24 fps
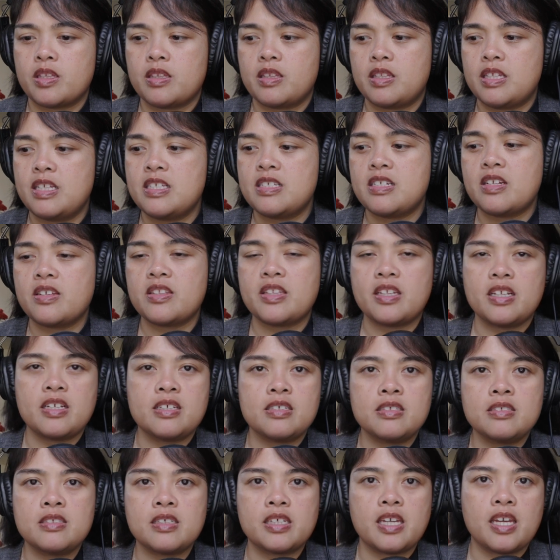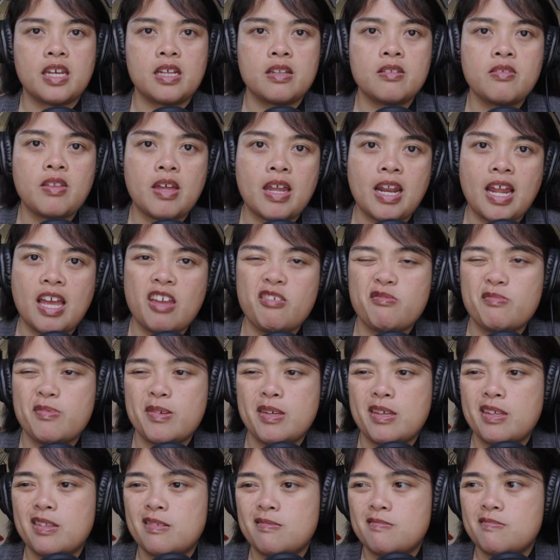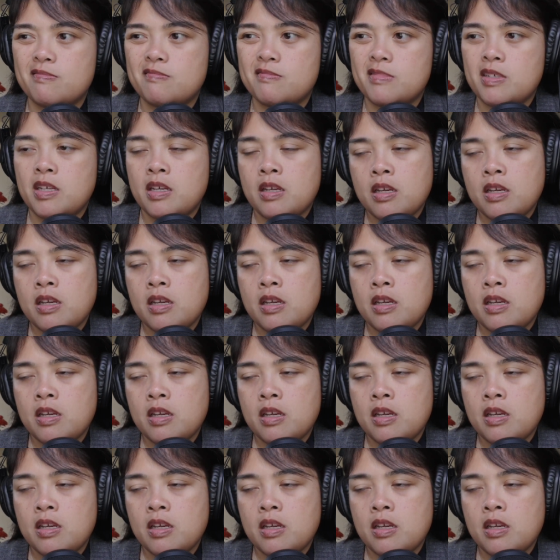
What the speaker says: These are things, again, that I've been,